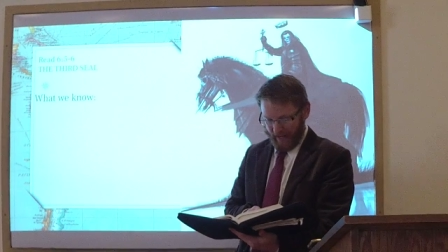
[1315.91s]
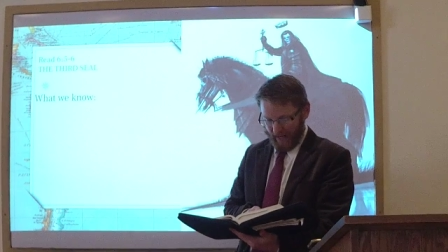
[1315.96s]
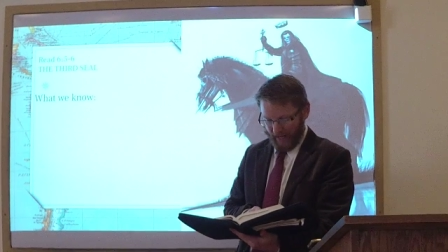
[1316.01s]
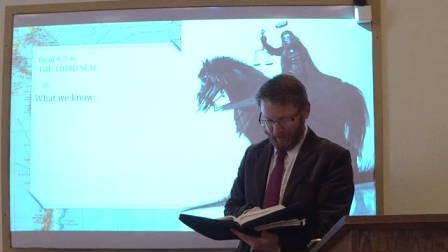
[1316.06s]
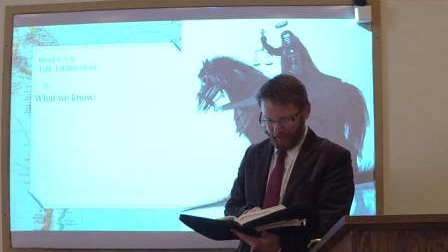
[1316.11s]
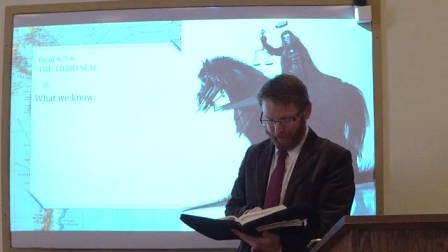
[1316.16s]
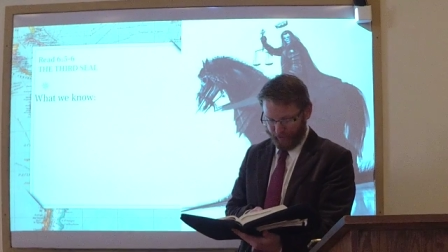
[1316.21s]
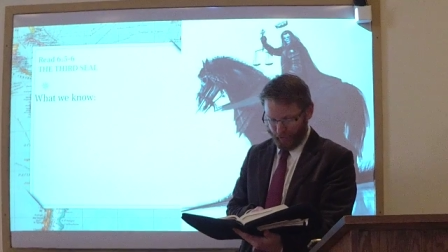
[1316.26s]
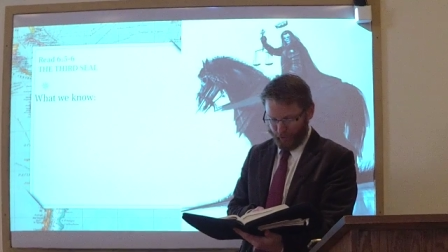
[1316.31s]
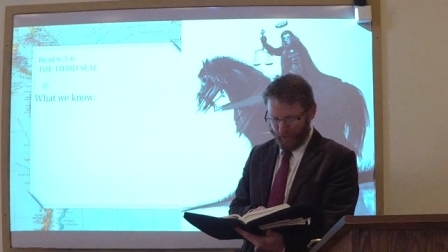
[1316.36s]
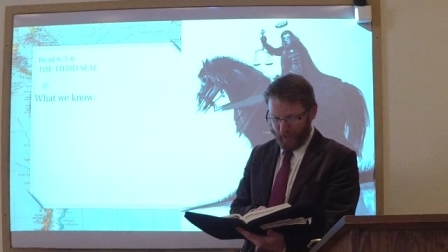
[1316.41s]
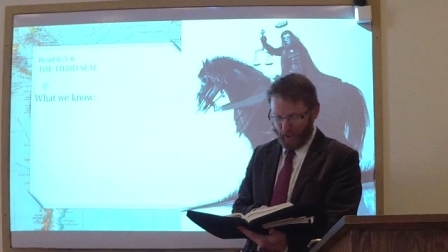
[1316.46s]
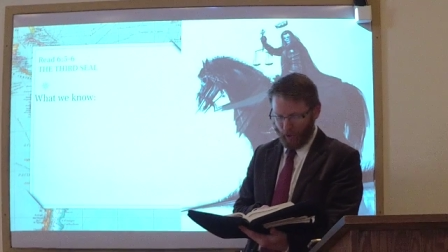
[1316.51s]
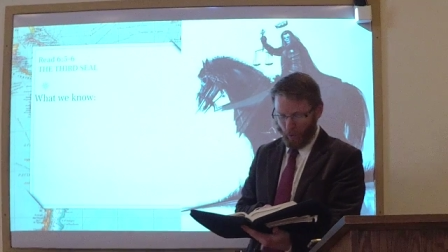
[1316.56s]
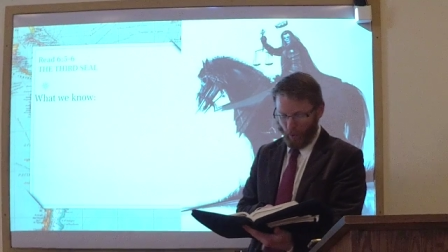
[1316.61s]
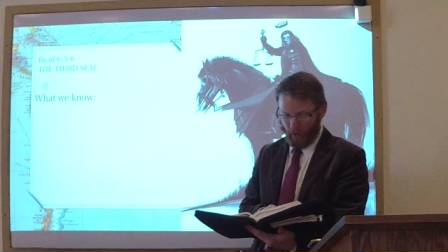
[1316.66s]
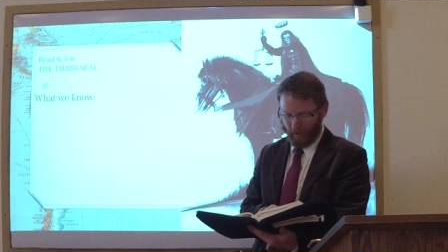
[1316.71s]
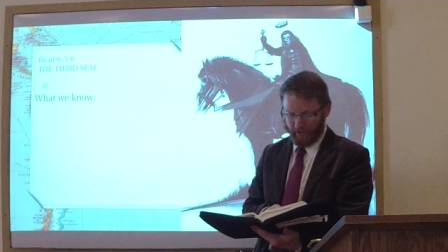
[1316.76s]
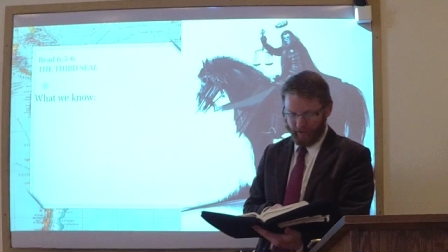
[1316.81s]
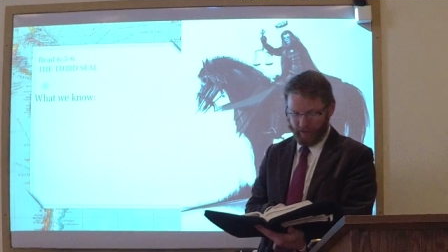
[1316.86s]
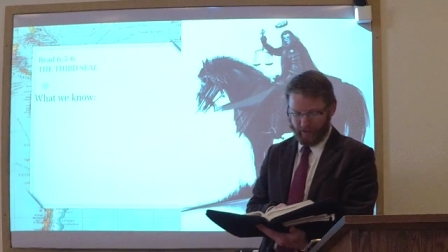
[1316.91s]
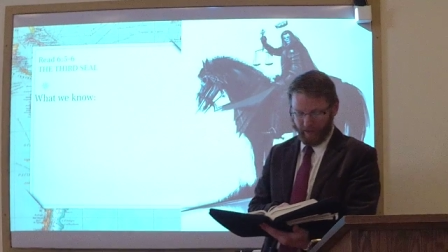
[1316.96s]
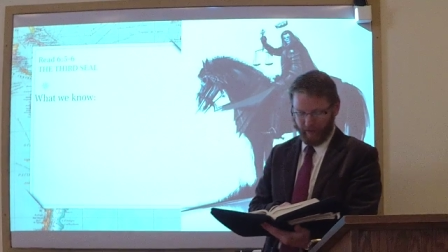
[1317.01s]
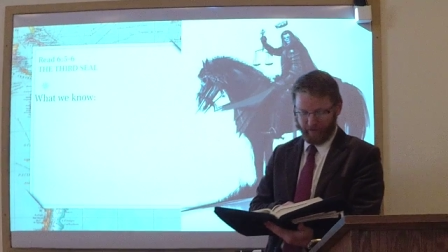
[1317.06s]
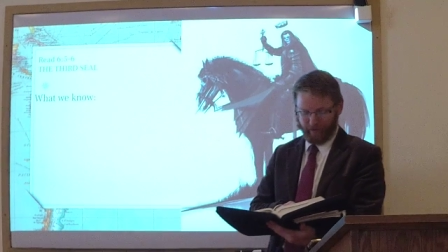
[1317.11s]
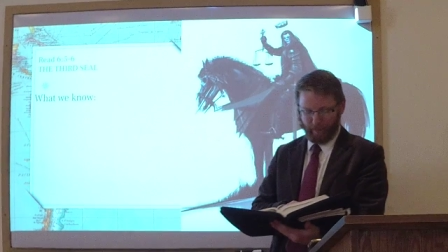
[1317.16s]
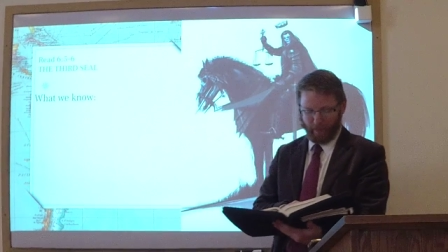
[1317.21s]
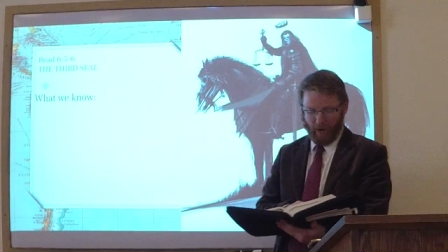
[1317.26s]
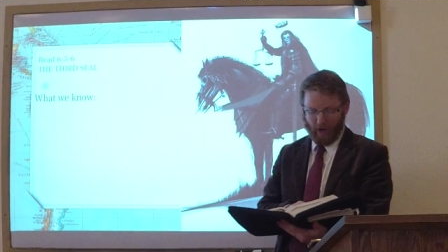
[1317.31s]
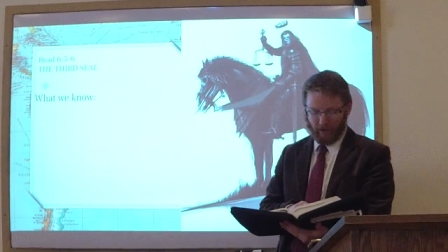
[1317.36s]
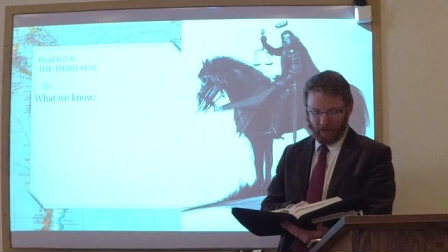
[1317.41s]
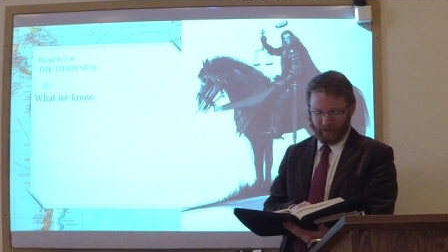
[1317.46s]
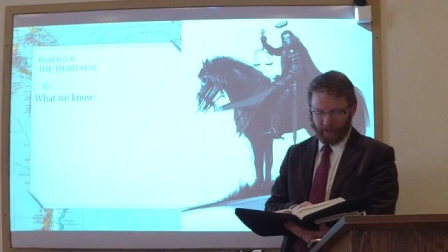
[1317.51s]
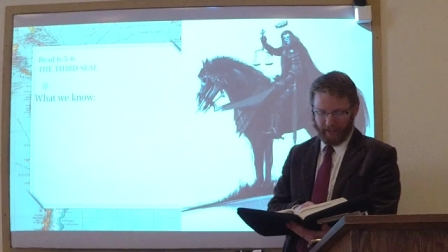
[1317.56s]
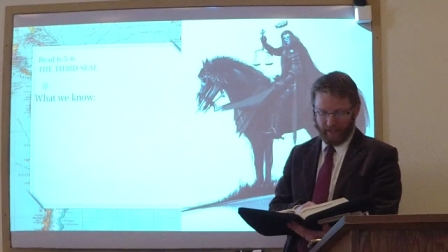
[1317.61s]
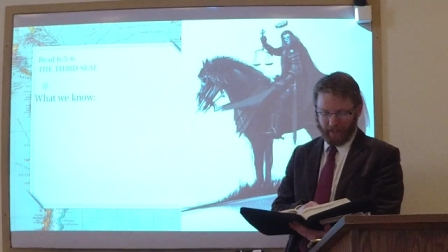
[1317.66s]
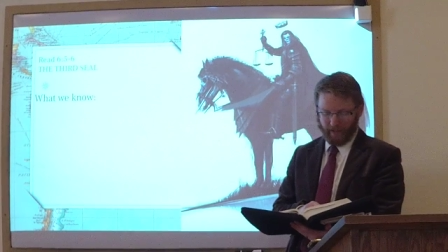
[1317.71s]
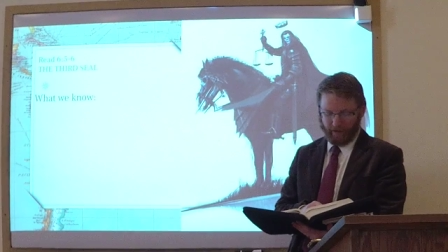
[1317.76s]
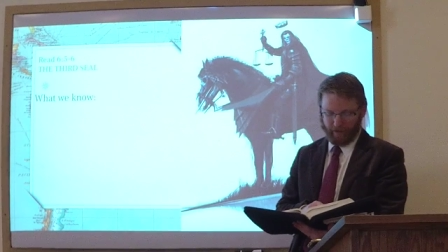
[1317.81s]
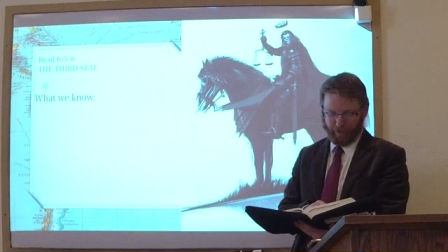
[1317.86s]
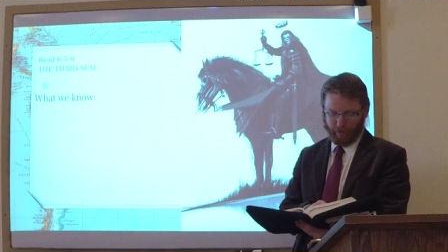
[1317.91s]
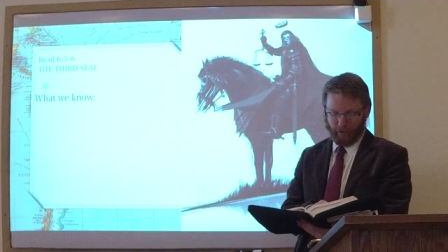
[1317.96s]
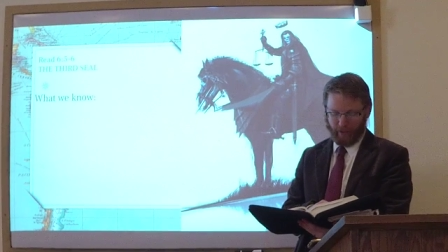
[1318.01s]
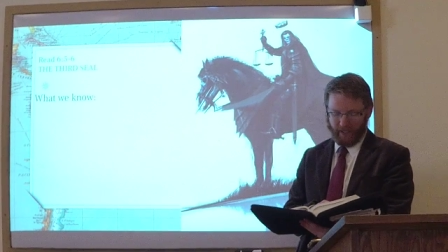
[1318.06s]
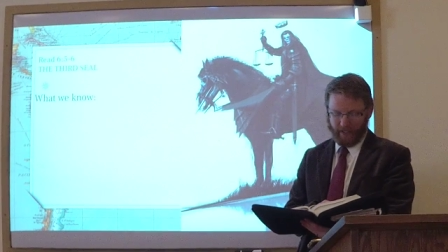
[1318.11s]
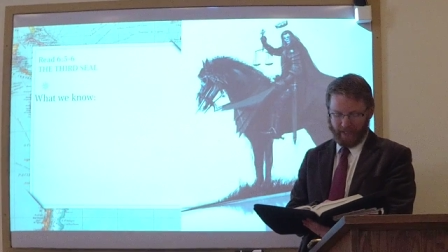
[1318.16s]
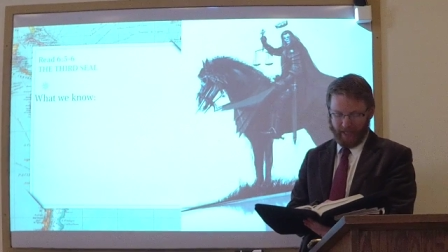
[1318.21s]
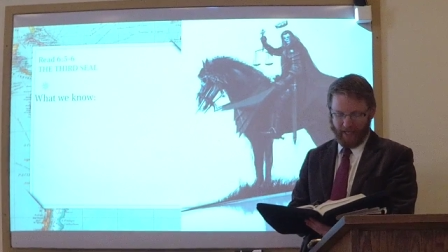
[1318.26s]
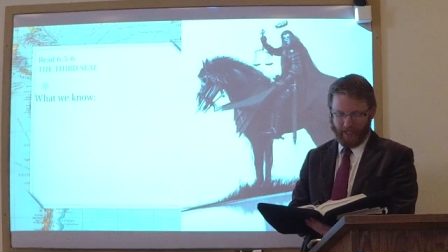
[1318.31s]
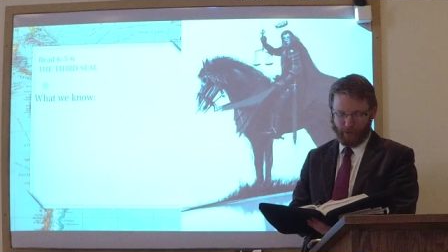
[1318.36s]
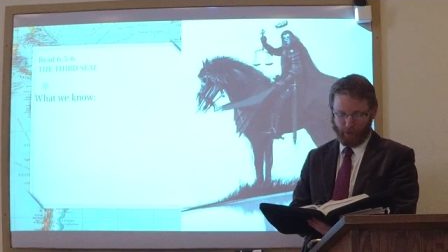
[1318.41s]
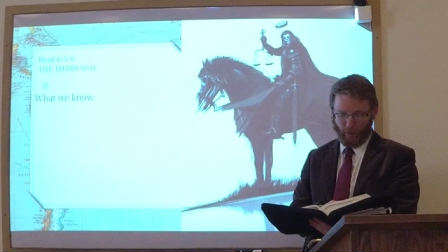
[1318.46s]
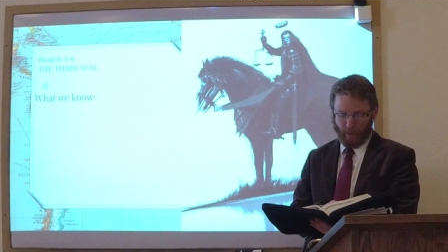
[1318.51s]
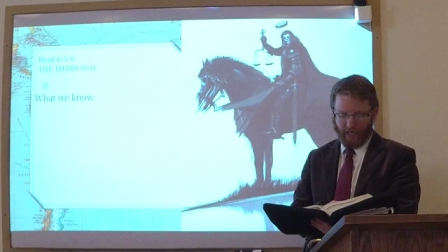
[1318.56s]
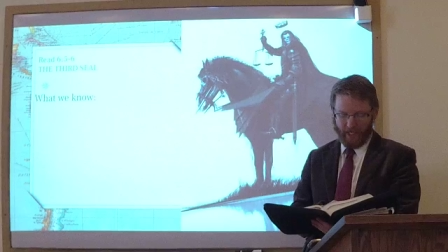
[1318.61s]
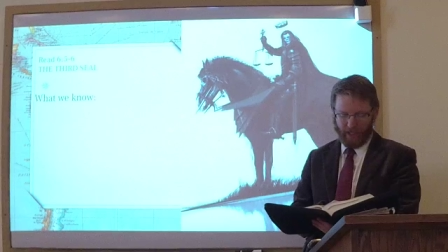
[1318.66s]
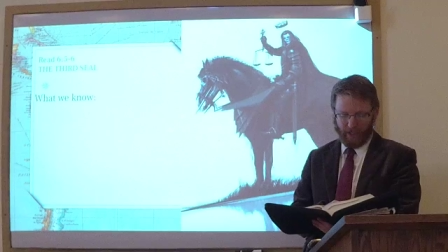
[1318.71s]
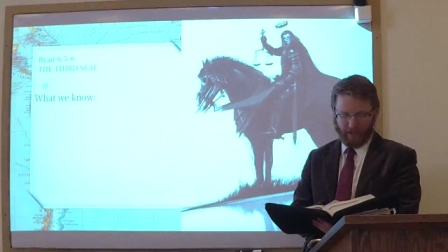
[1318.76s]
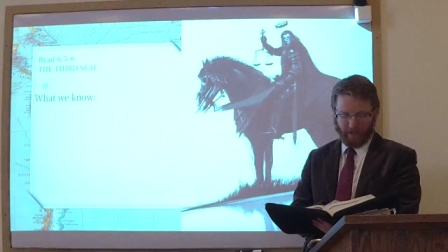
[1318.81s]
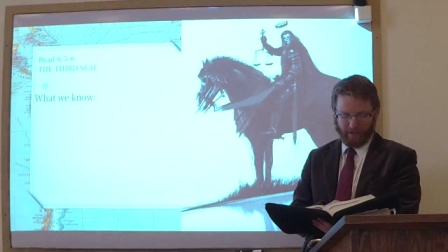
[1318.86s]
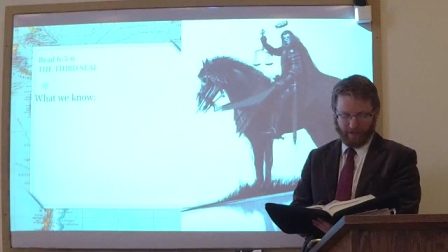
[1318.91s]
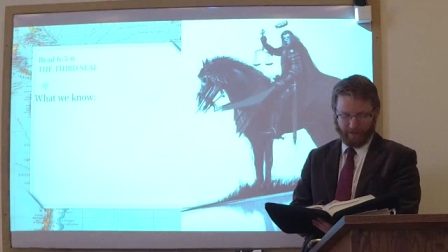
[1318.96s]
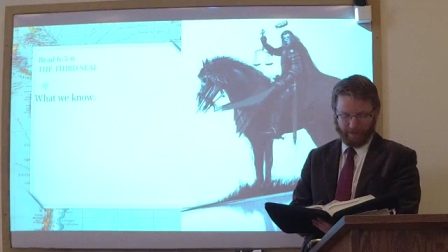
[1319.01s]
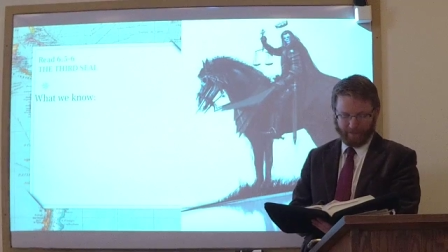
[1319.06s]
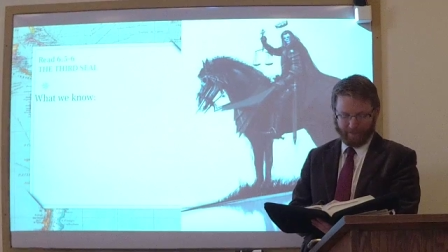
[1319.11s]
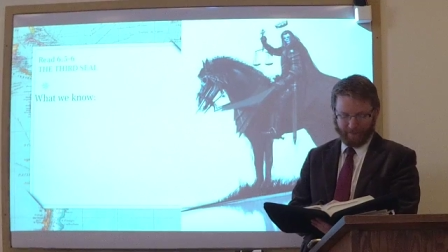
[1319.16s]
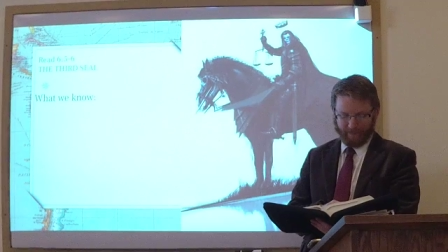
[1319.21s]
and three quarts of barley for a day's wages,